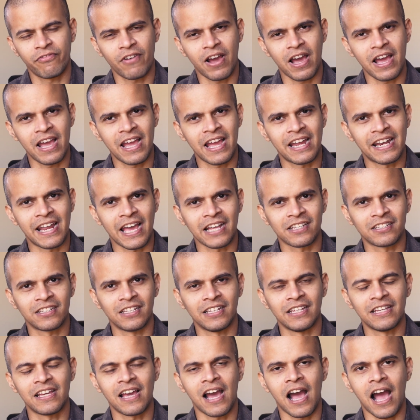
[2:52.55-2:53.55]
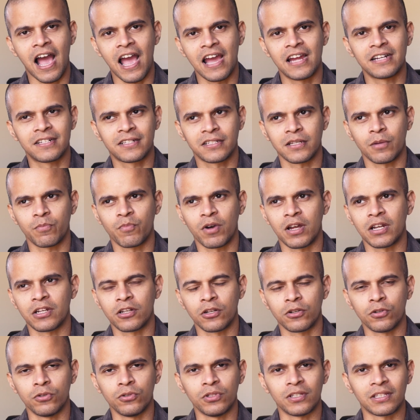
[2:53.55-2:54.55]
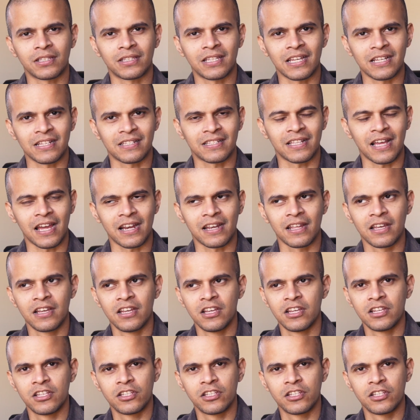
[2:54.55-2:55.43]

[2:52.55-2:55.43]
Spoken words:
I had actually hired someone to do the things that